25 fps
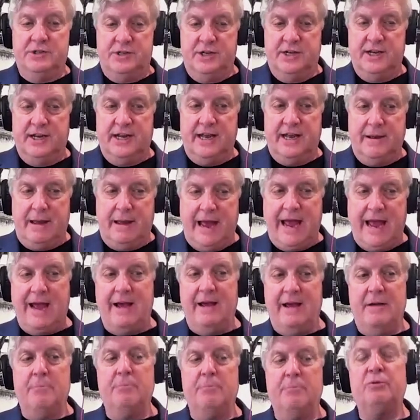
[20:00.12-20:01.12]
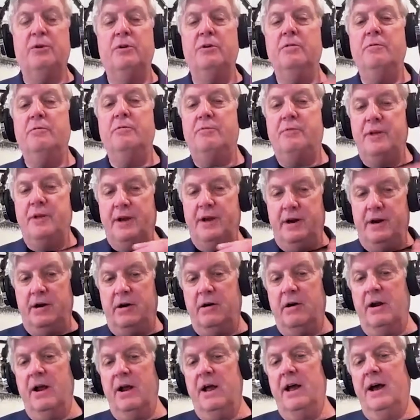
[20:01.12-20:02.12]
to improve
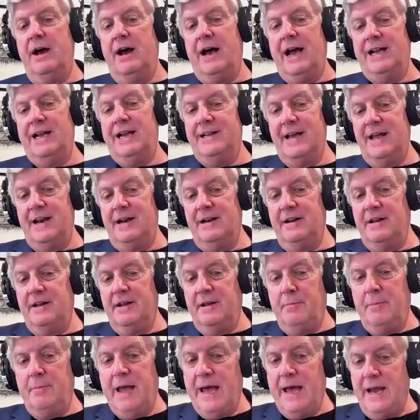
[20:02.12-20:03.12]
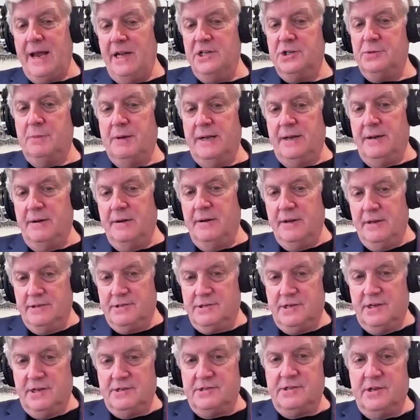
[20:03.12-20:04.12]
their identity management
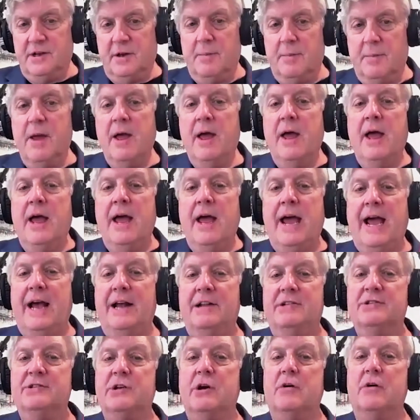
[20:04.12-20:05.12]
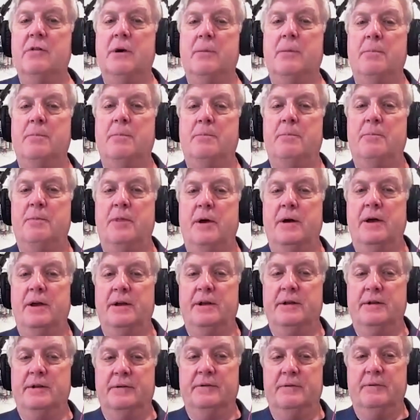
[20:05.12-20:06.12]
system, and so
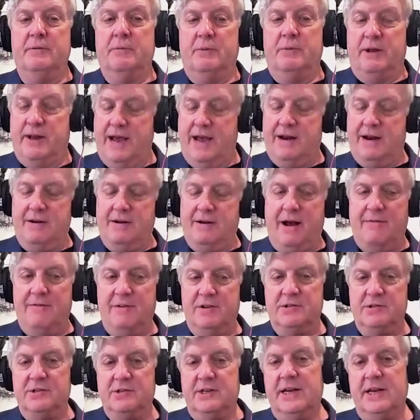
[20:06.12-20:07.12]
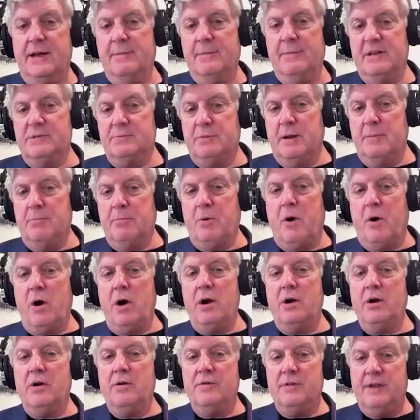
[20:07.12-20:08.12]
we had obviously an MSP
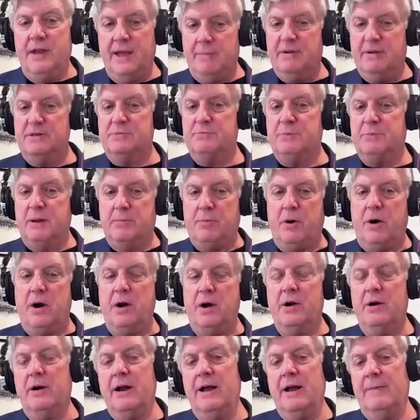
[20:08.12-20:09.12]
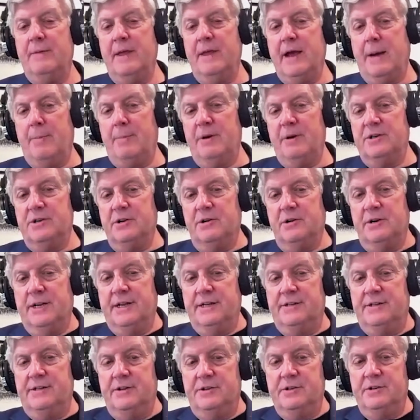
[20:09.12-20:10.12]
partner. The MSP partner had the
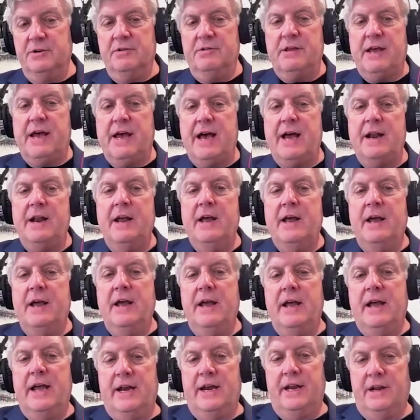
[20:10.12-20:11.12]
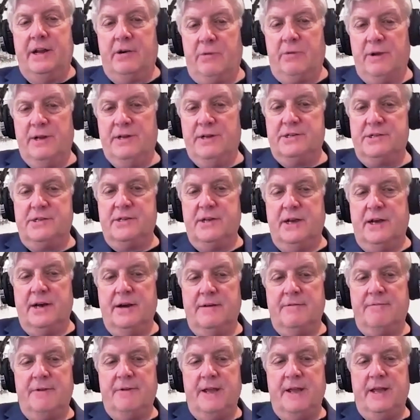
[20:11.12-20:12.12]
opportunity to do that. It increased
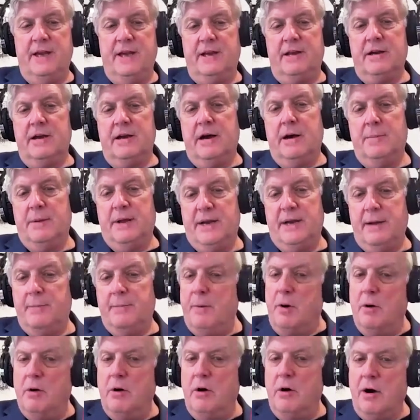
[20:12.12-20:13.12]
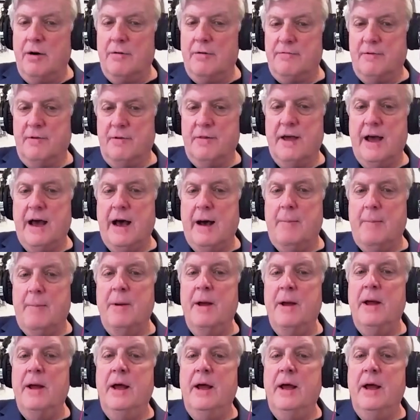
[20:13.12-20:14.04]
fee income and MRR for them.